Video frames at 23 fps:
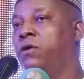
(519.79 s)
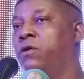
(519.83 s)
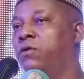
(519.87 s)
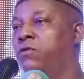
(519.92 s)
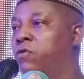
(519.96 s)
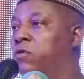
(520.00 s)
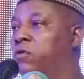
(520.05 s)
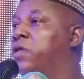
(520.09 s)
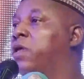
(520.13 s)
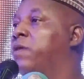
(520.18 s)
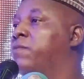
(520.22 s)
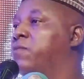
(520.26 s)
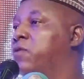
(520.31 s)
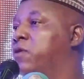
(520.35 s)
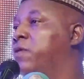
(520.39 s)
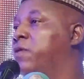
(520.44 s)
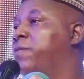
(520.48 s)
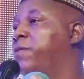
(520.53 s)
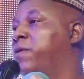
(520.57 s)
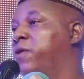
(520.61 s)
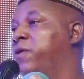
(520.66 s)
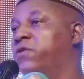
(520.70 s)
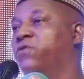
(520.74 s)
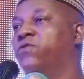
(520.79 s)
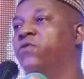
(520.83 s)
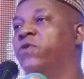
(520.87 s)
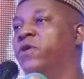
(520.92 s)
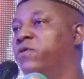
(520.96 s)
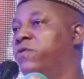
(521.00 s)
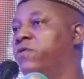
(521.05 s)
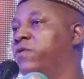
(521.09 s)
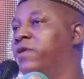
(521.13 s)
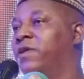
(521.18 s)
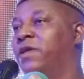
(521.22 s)
took them to the police
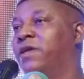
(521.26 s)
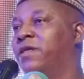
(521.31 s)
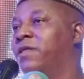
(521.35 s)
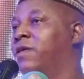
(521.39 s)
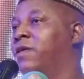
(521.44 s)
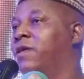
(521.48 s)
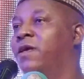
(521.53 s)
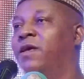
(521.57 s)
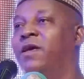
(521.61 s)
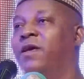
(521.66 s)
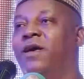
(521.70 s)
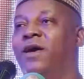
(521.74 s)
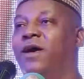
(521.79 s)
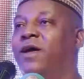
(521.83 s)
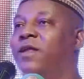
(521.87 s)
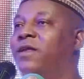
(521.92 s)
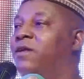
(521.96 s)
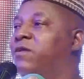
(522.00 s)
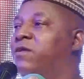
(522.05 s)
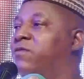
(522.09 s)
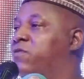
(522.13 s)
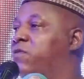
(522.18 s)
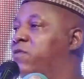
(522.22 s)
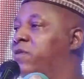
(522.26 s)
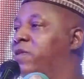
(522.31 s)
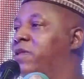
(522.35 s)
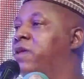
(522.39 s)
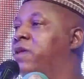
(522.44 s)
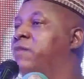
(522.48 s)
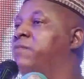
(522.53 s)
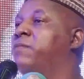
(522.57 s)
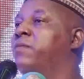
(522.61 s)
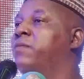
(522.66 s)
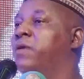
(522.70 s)
headquarters, and he told
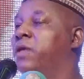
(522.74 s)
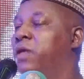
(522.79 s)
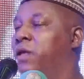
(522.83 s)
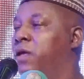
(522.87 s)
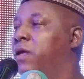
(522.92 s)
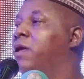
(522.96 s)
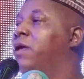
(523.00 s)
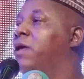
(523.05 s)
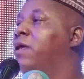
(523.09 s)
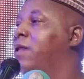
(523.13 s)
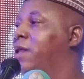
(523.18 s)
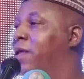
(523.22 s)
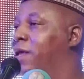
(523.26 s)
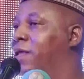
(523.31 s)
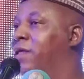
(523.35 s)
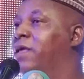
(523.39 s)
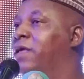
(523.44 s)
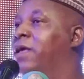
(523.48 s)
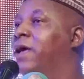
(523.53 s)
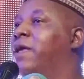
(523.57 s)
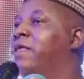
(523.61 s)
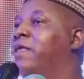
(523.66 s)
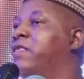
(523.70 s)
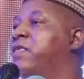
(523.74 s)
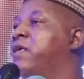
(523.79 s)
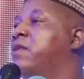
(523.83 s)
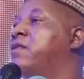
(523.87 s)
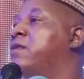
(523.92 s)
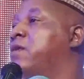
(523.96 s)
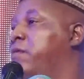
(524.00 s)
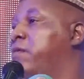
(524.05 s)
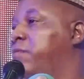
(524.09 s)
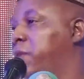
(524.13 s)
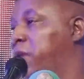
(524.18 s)
them, ladies and
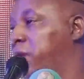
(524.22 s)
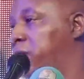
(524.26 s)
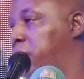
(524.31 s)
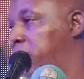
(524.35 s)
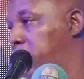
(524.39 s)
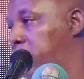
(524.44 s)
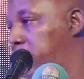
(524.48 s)
gentlemen,